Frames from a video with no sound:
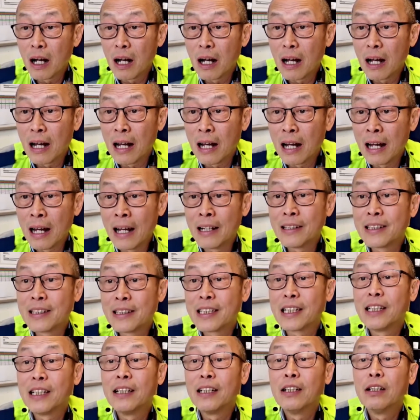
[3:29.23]
and
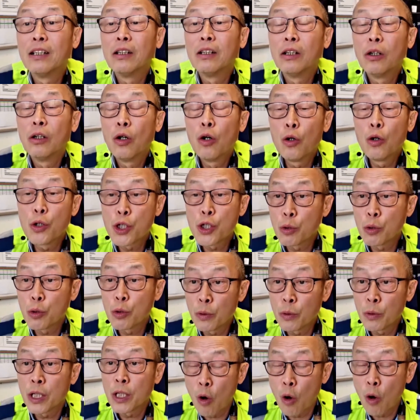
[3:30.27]
who should we
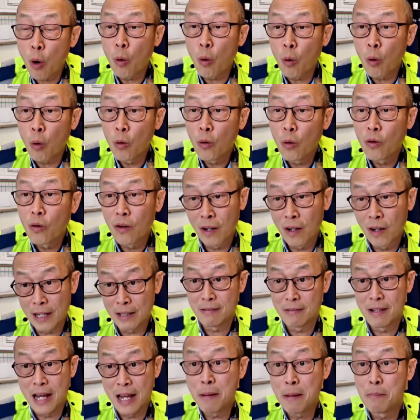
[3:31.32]
call, like
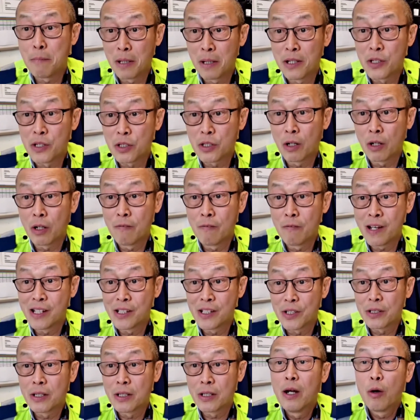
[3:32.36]
ambulance,
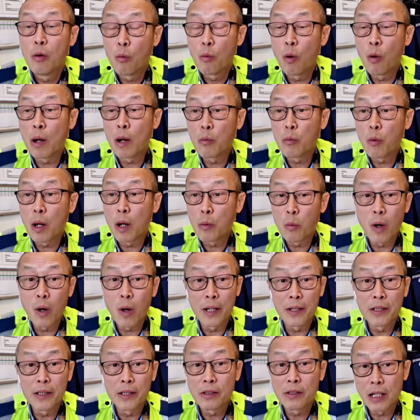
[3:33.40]
obvious,
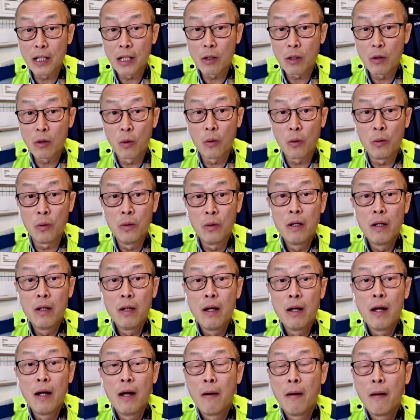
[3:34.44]
111 you can call.
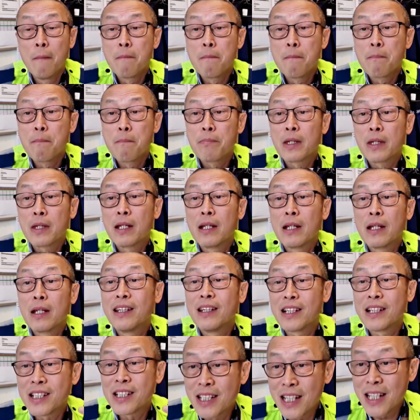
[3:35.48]
The
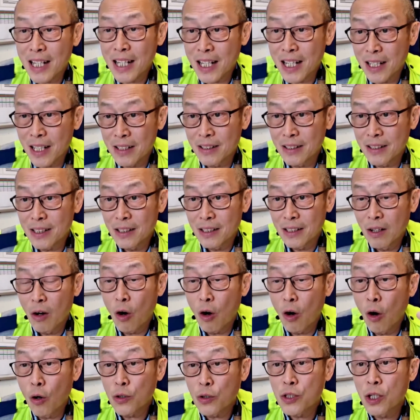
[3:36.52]
second,
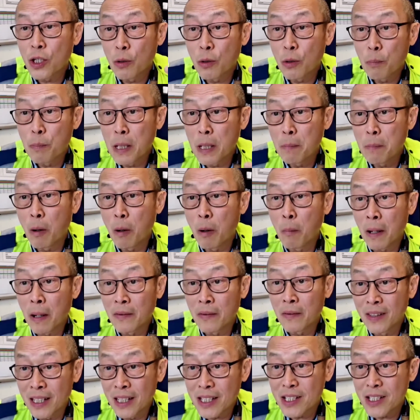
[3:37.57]
also people, but
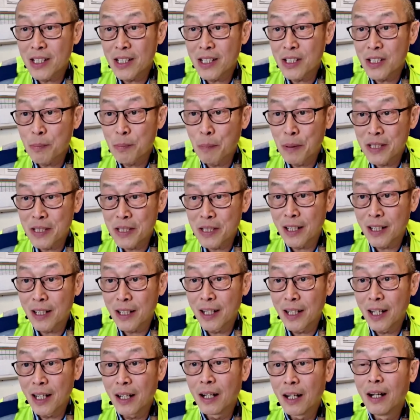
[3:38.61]
this is
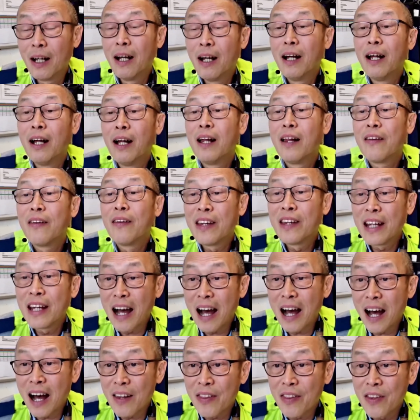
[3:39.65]
particular, the
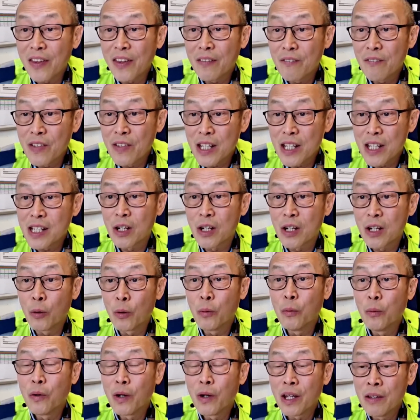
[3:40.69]
other vehicle
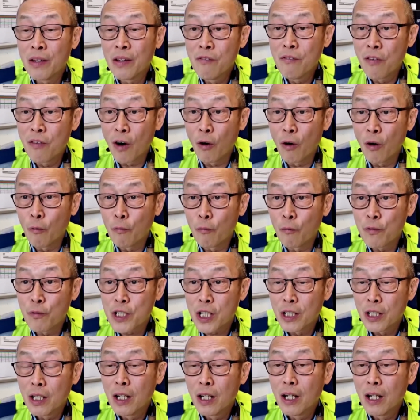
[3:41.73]
involved,
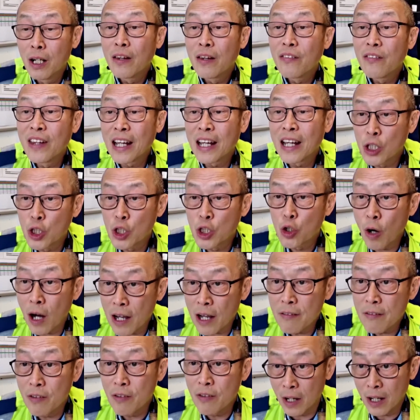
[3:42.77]
their
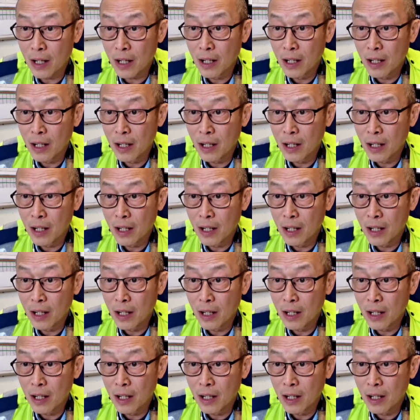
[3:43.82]
driver.